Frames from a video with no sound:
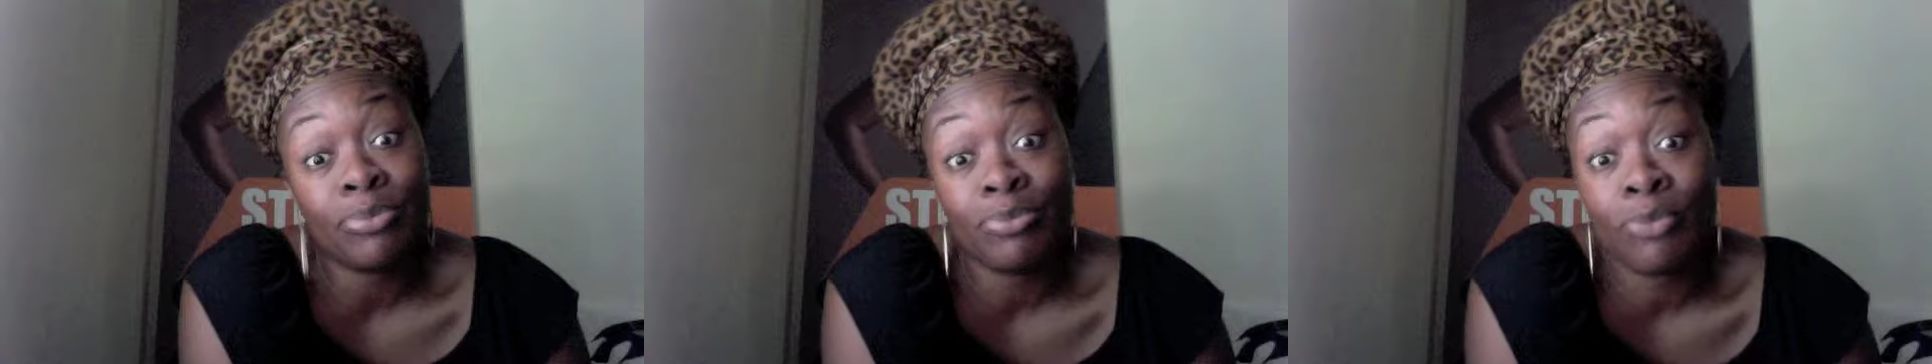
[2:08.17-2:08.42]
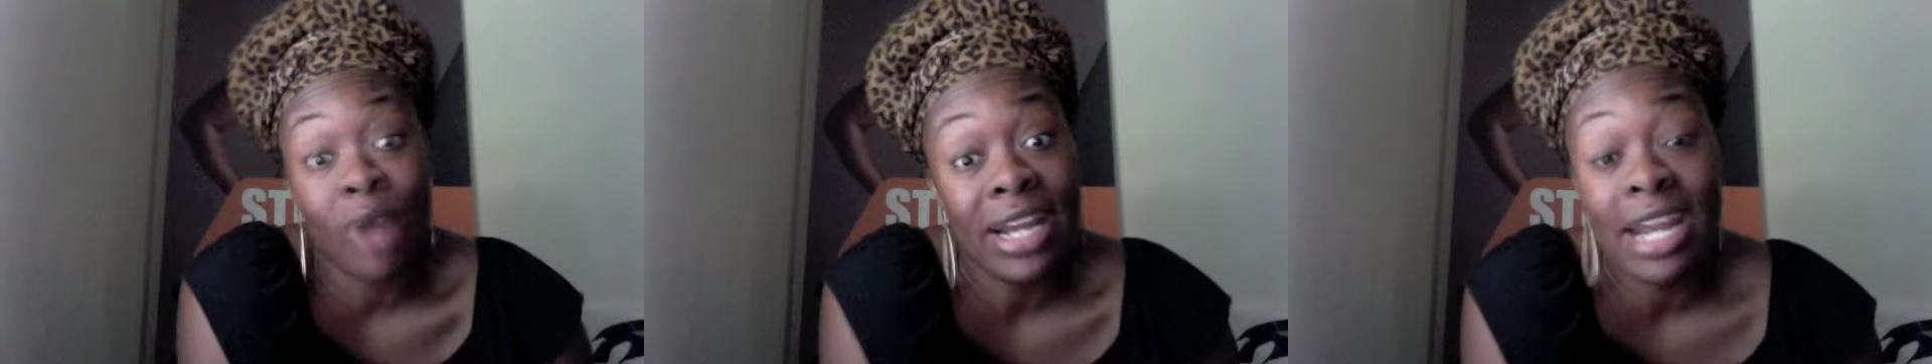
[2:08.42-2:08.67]

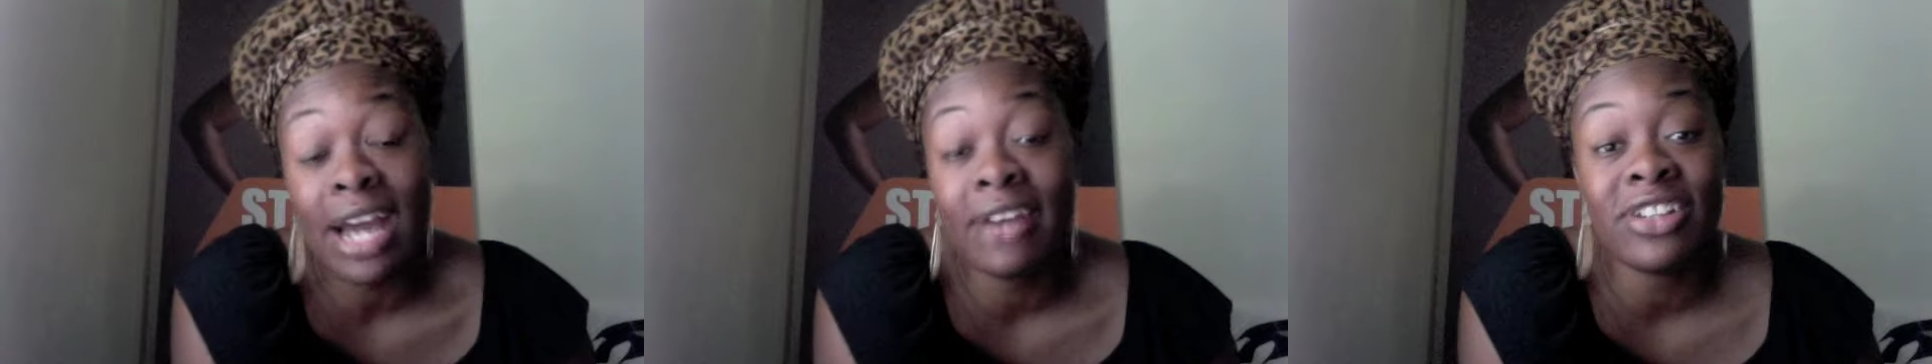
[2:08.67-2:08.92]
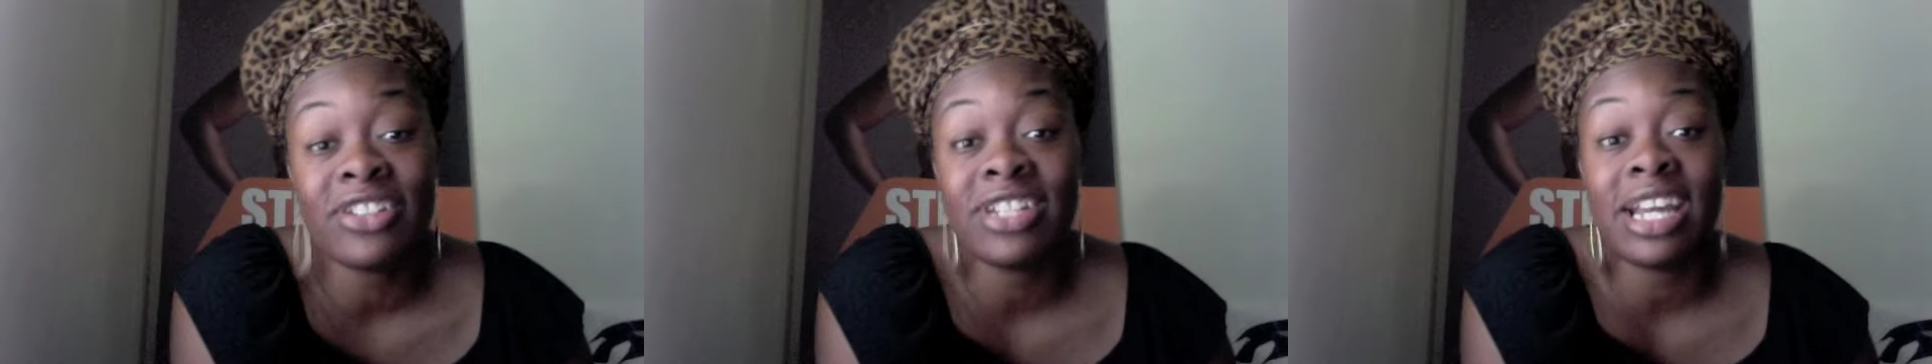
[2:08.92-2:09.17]
Right now
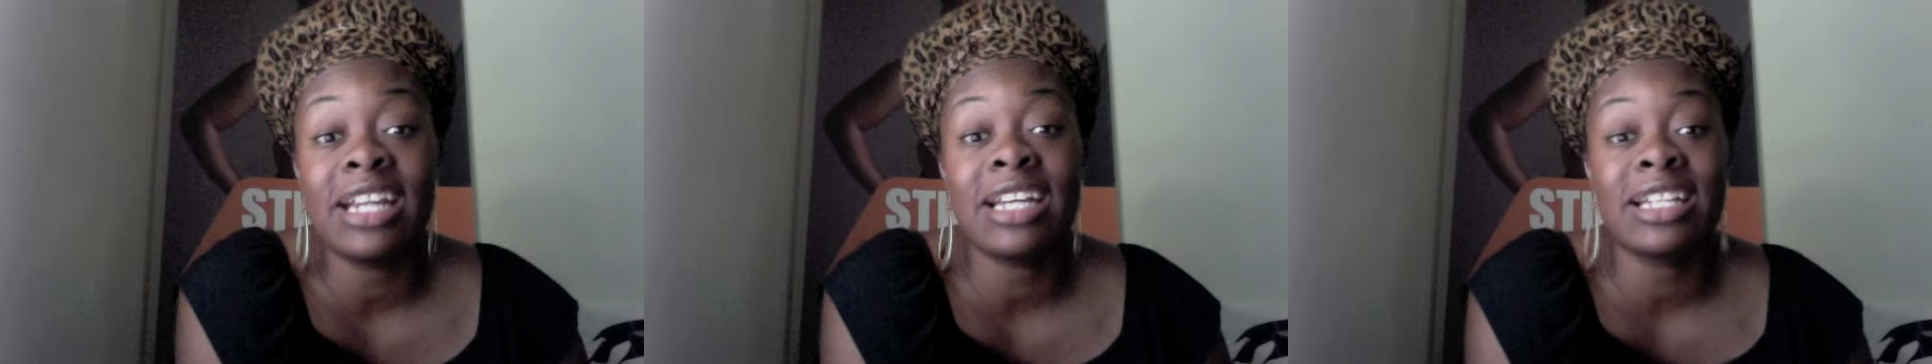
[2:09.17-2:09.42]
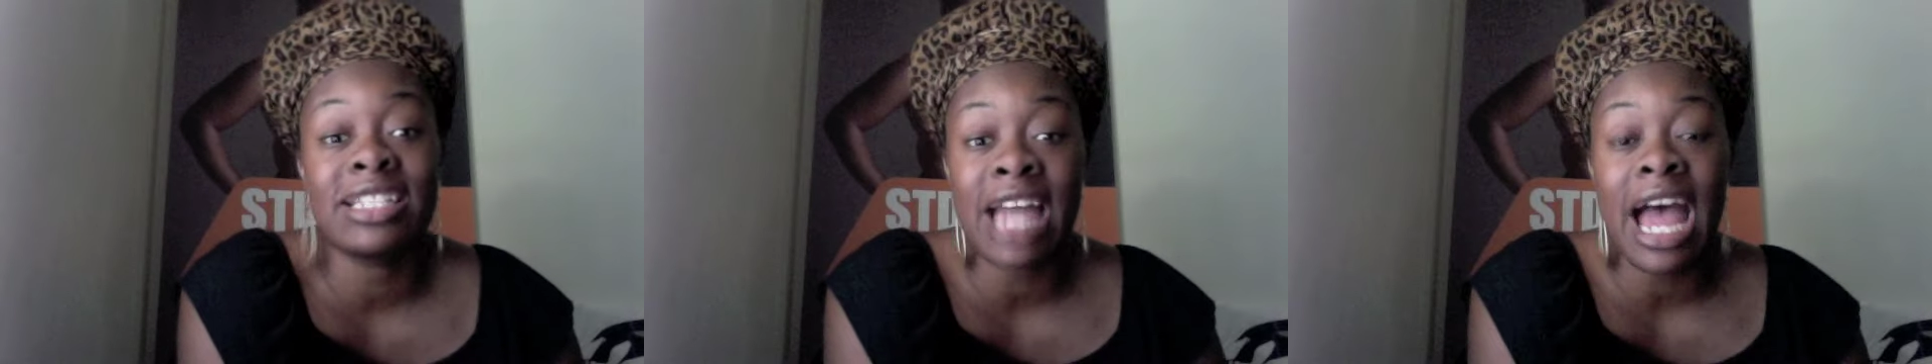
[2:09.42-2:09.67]
they're saying
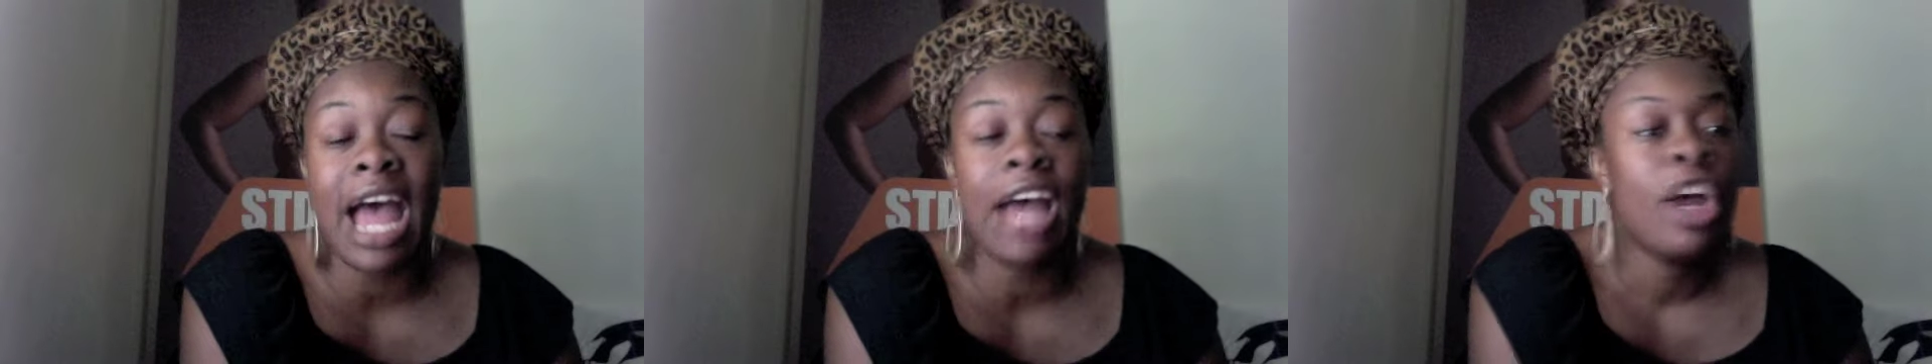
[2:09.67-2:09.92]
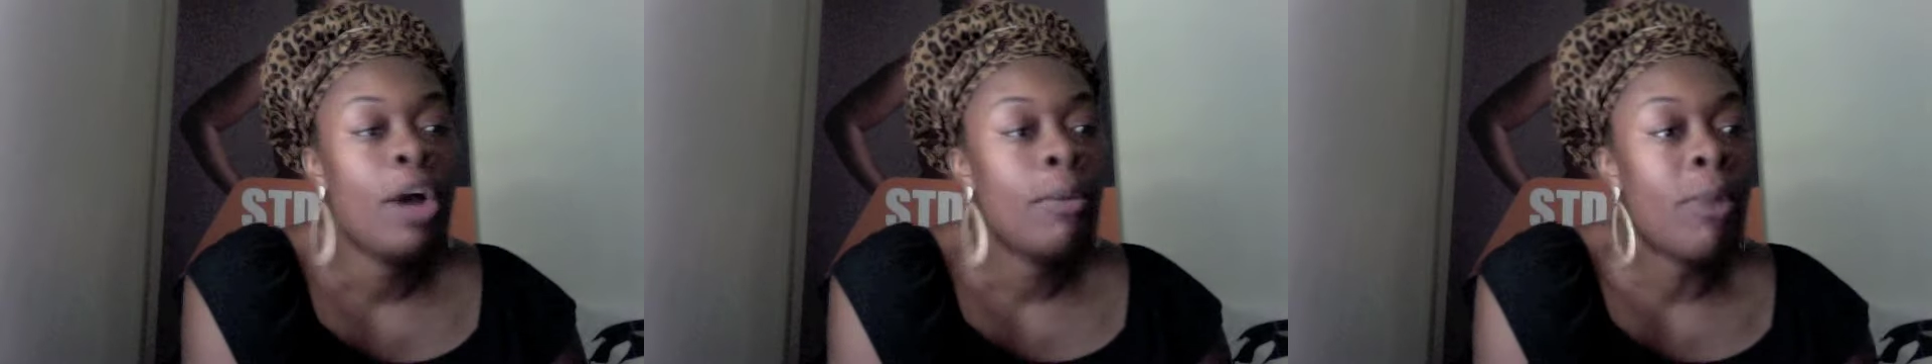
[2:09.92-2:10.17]
it's not,
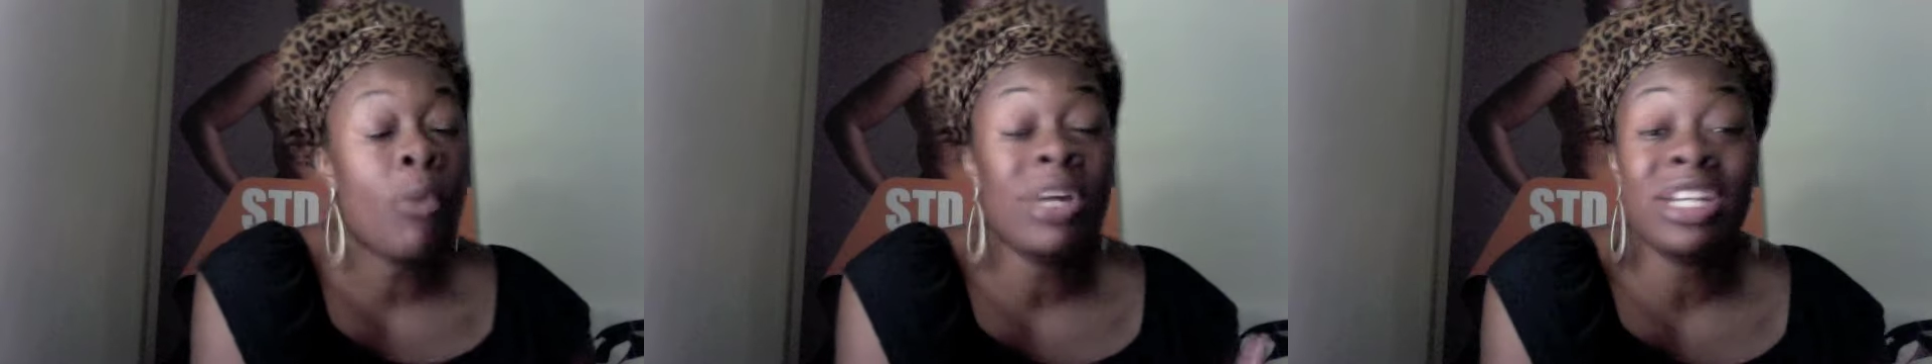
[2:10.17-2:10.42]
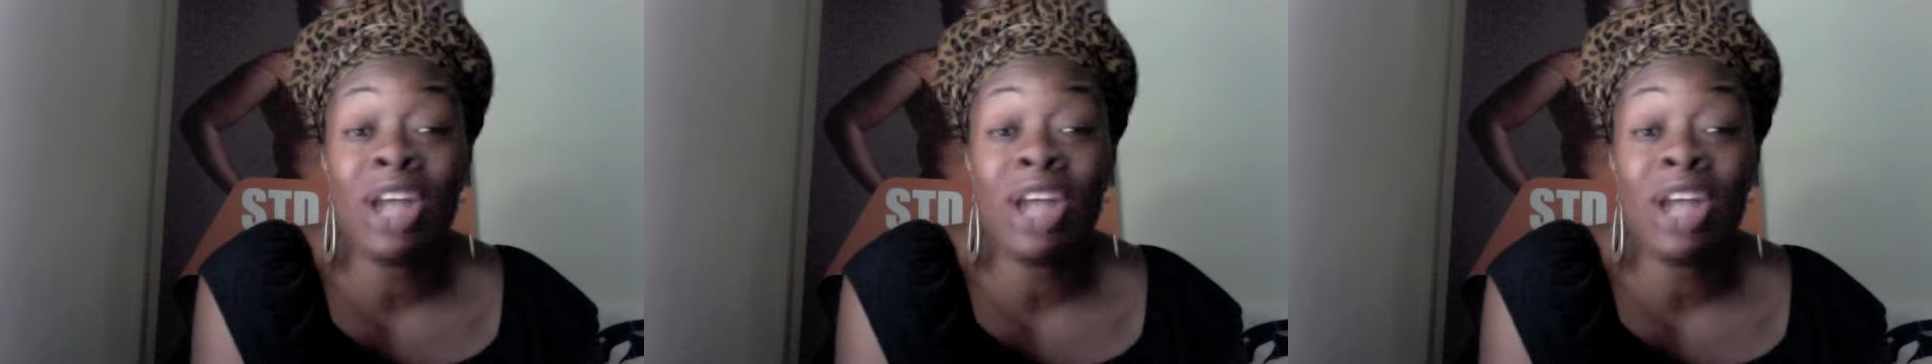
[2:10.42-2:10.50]
but we